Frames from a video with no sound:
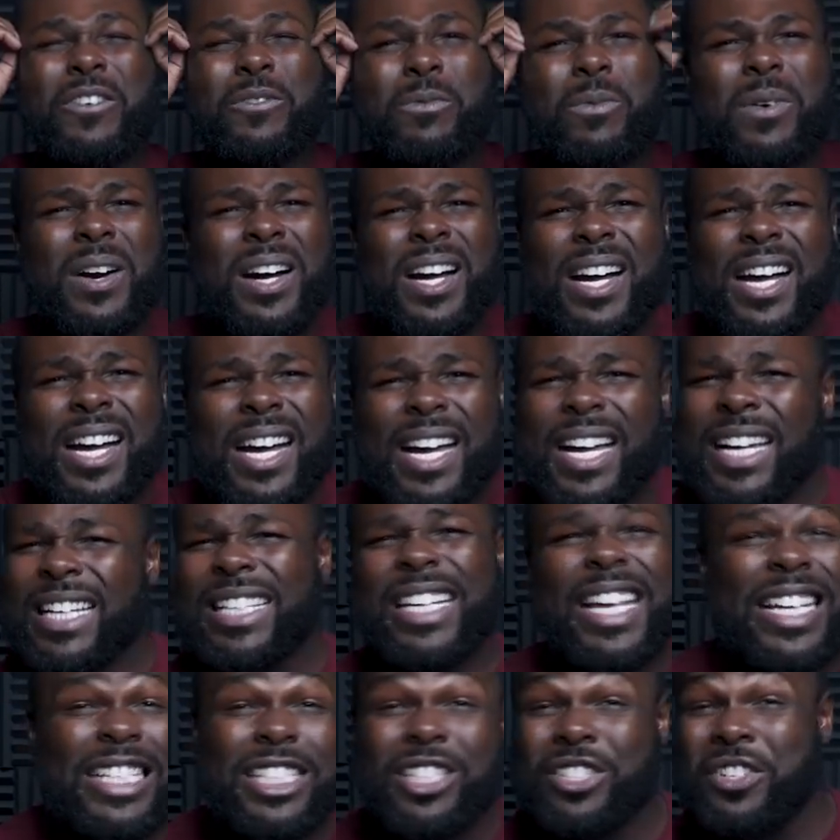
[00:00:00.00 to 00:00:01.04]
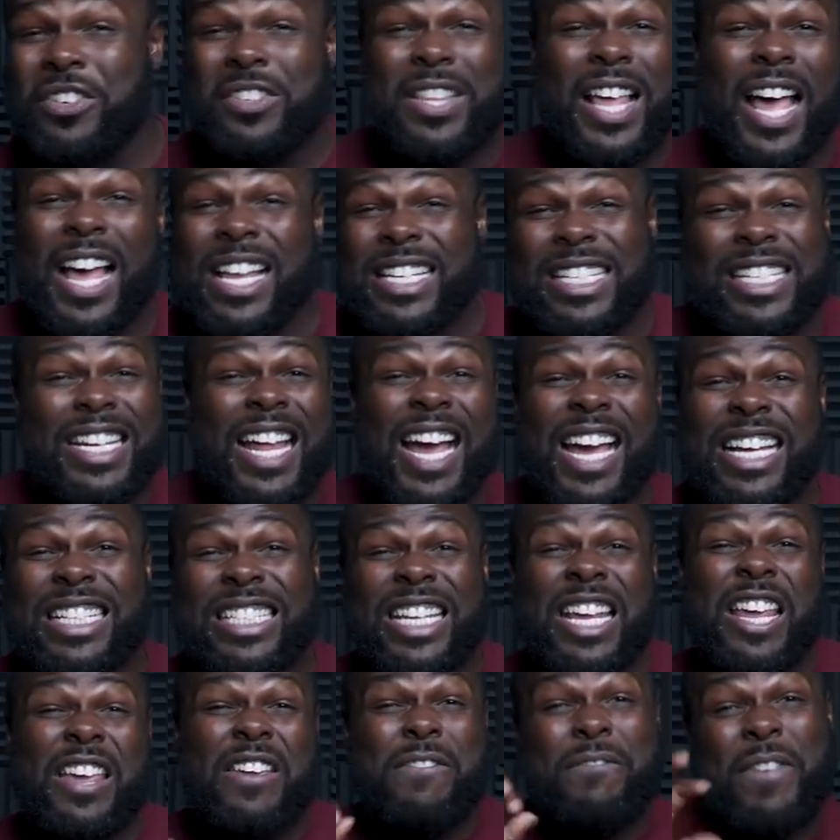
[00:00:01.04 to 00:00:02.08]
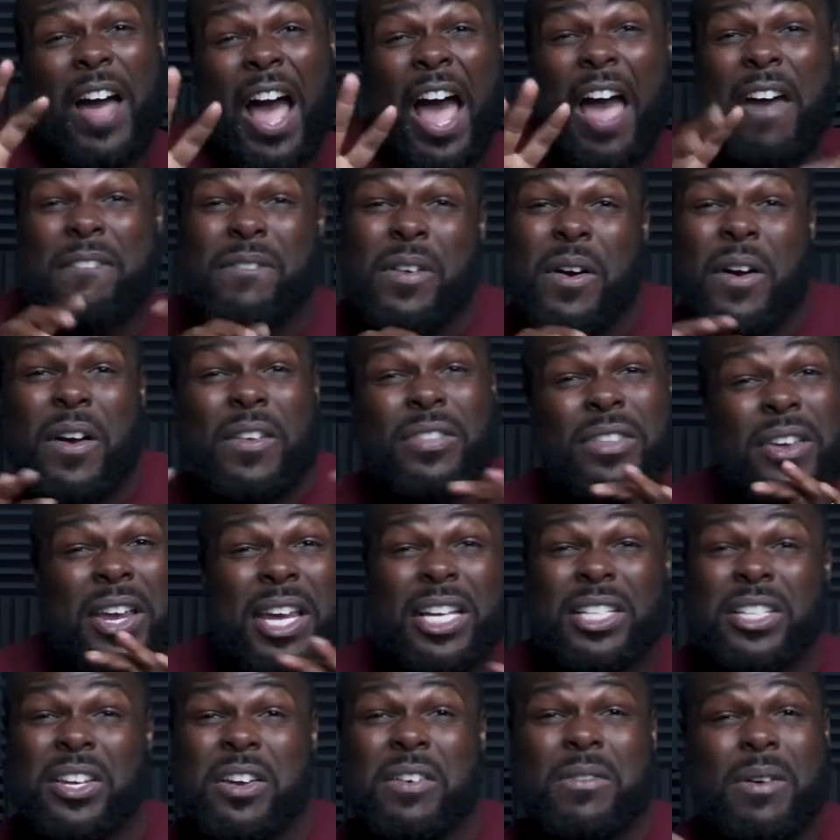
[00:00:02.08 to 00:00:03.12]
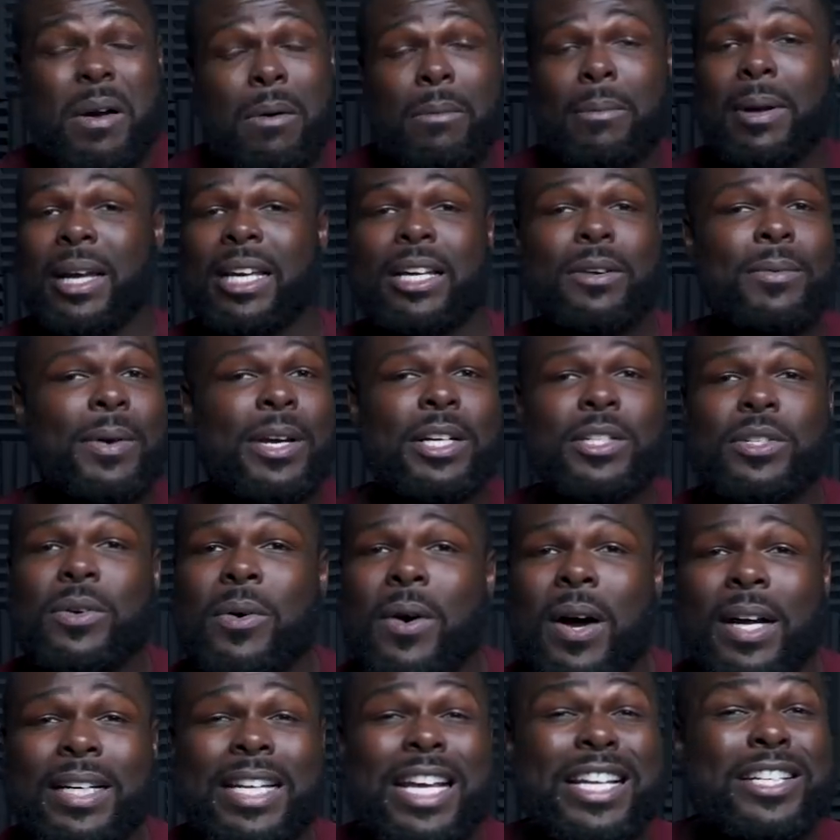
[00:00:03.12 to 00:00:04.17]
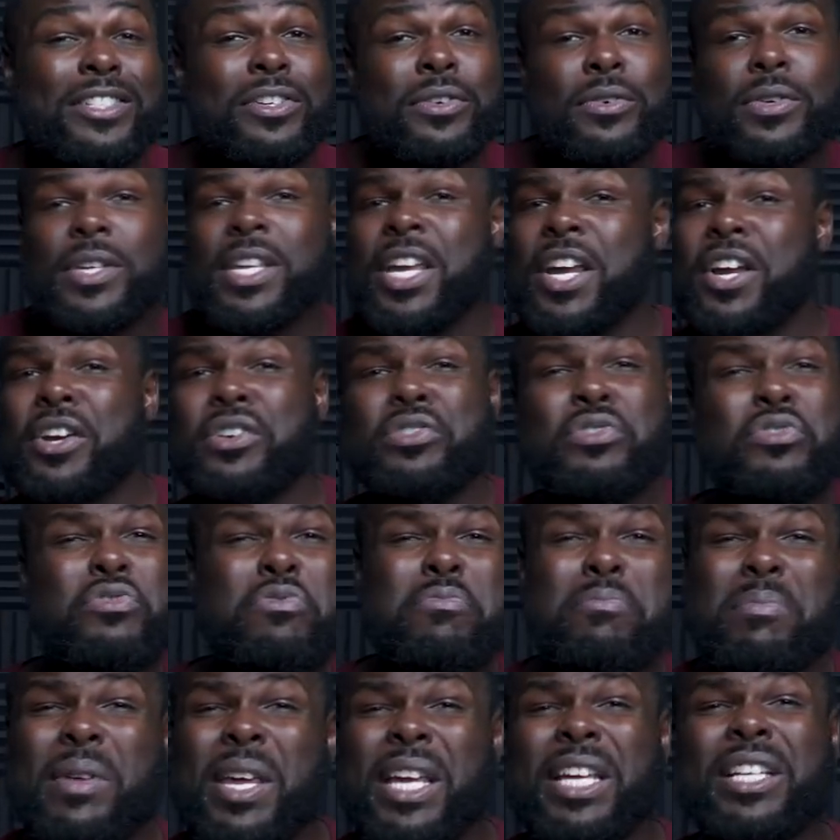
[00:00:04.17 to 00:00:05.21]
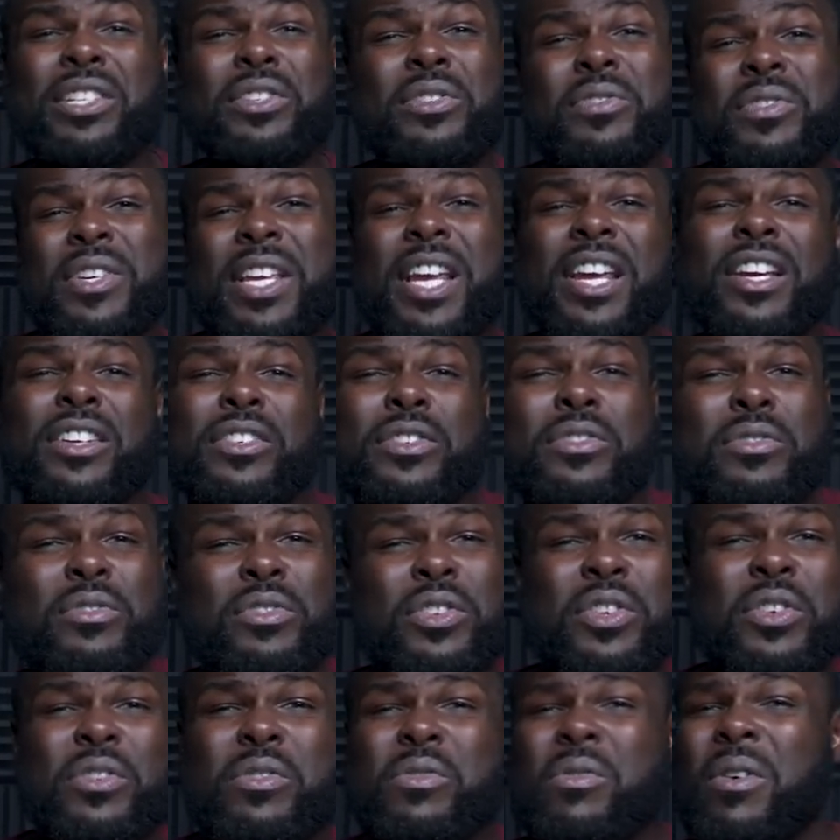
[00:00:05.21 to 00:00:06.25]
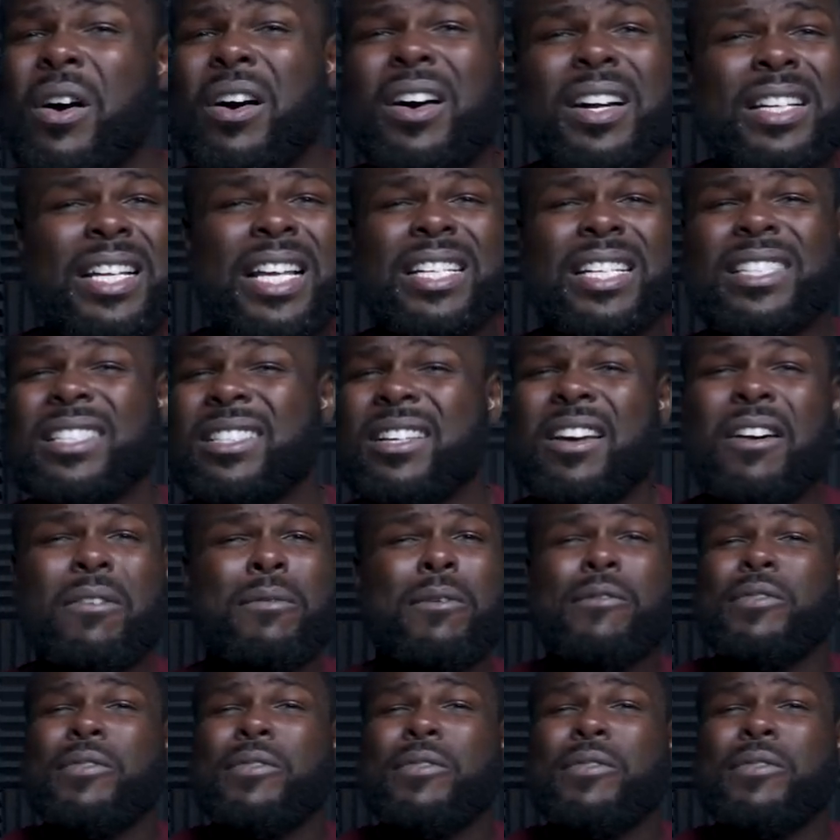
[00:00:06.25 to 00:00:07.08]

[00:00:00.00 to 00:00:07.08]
What? It's 2019. 5, 4, 3, 2, 1. But get ready to do all that. New year, new me, new year, new you, all that stuff.